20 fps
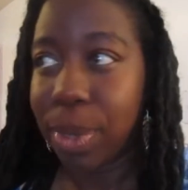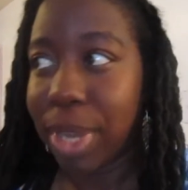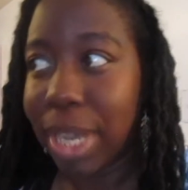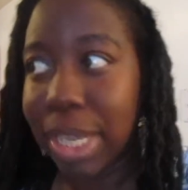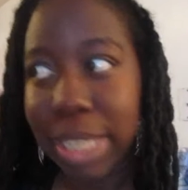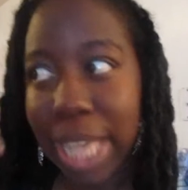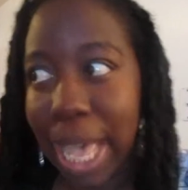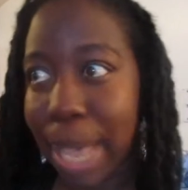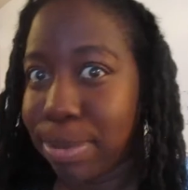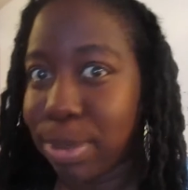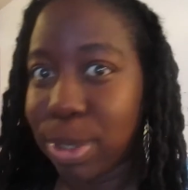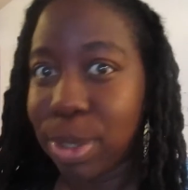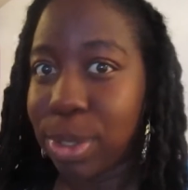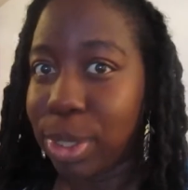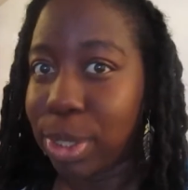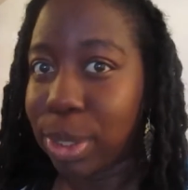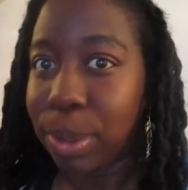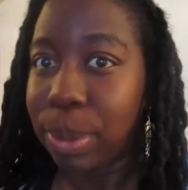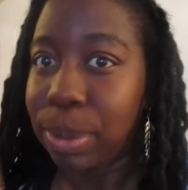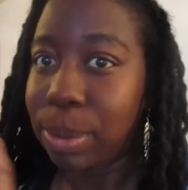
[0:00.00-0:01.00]
He has absolutely
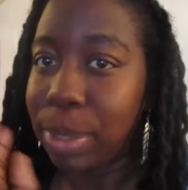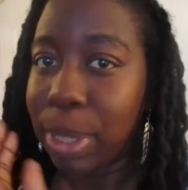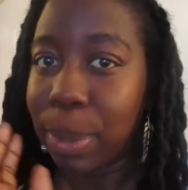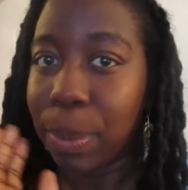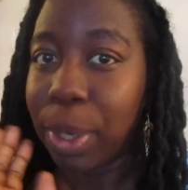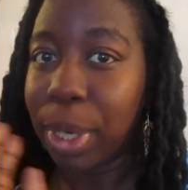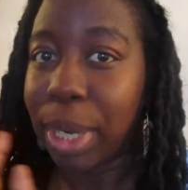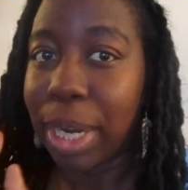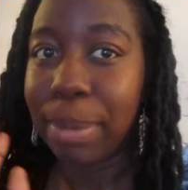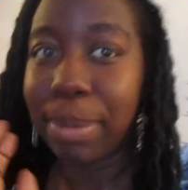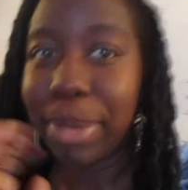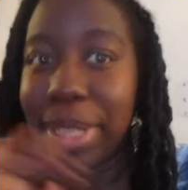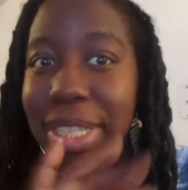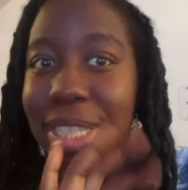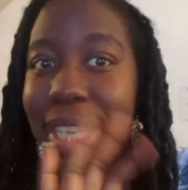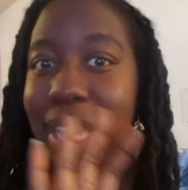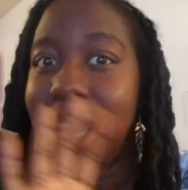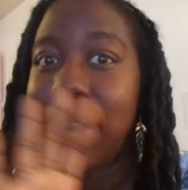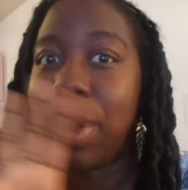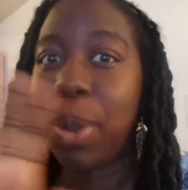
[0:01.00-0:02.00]
no clue that we're going to be
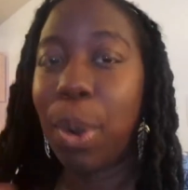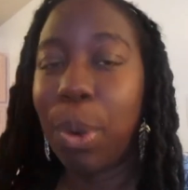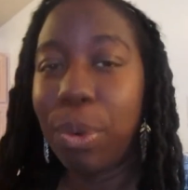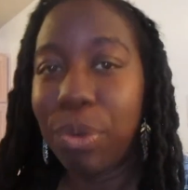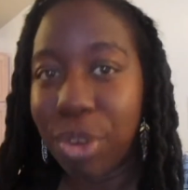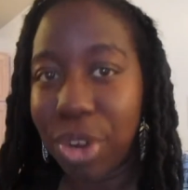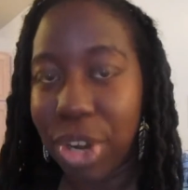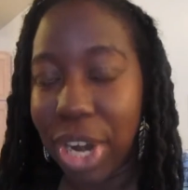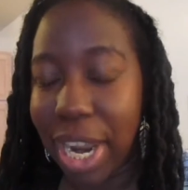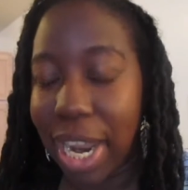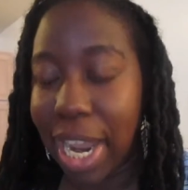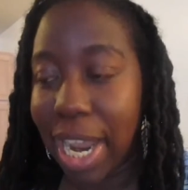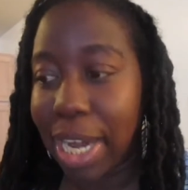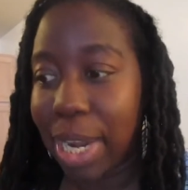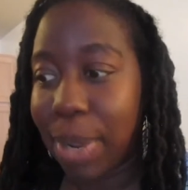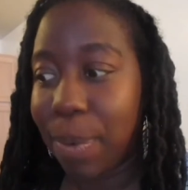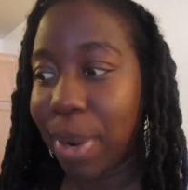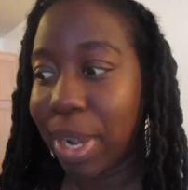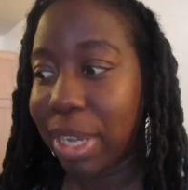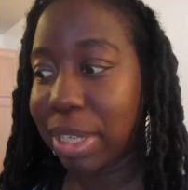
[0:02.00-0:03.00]
staying overnight
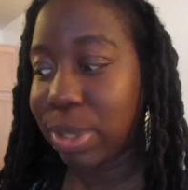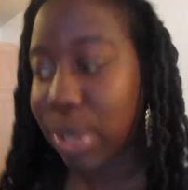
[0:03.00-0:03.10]
anywhere.